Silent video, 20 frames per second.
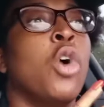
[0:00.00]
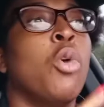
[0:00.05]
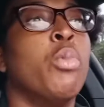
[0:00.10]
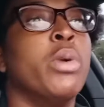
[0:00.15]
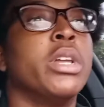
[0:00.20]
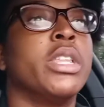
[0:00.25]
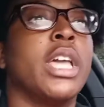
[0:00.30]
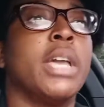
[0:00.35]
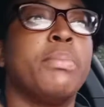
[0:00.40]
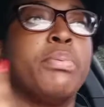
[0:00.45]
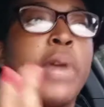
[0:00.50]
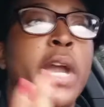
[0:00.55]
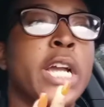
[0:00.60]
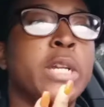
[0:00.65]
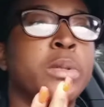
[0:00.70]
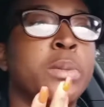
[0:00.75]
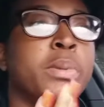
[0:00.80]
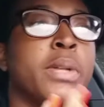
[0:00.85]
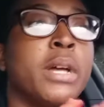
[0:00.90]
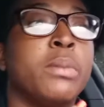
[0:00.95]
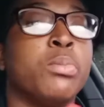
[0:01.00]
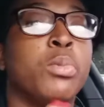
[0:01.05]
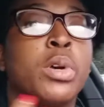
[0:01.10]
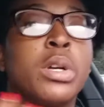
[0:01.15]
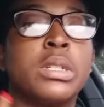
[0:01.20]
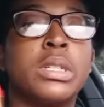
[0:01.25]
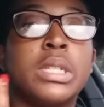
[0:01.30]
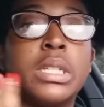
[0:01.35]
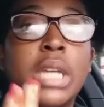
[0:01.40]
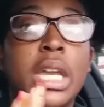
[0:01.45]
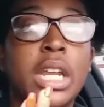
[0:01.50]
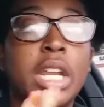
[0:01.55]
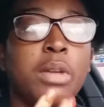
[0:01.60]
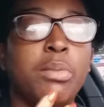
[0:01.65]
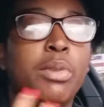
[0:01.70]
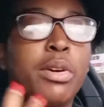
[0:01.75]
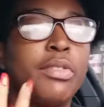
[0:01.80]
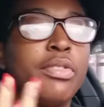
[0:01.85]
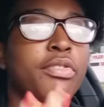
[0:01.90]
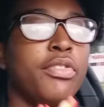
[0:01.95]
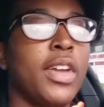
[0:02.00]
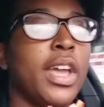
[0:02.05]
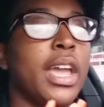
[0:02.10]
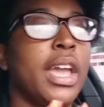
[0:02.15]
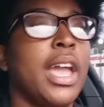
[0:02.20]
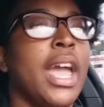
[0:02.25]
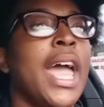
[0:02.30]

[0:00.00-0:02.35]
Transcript: where they praise people that are more skinny, more fit.